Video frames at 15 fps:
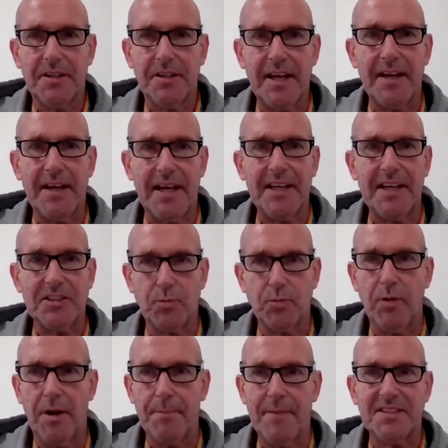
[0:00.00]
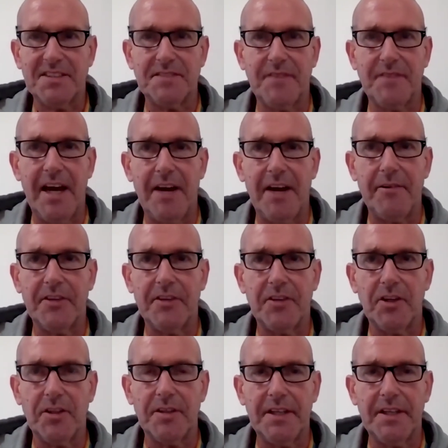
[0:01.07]
That, that is a massive area
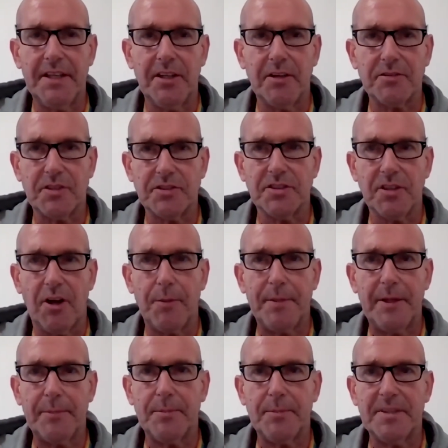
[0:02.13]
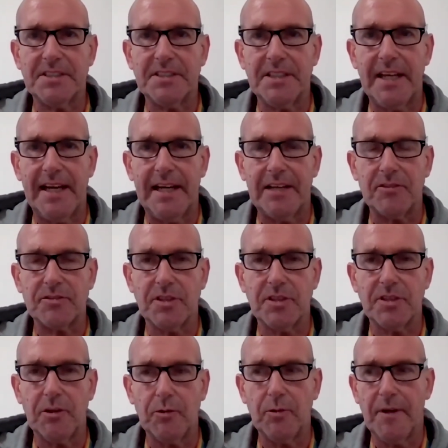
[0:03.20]
that you know because a lot of people are missing out.
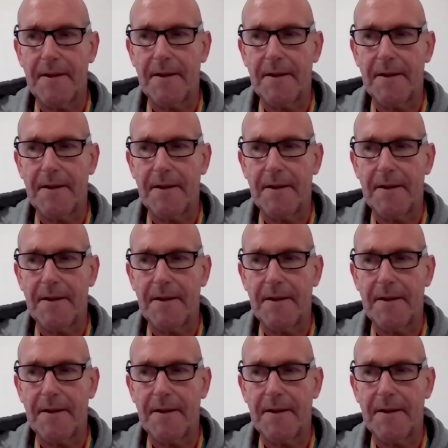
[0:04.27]
So,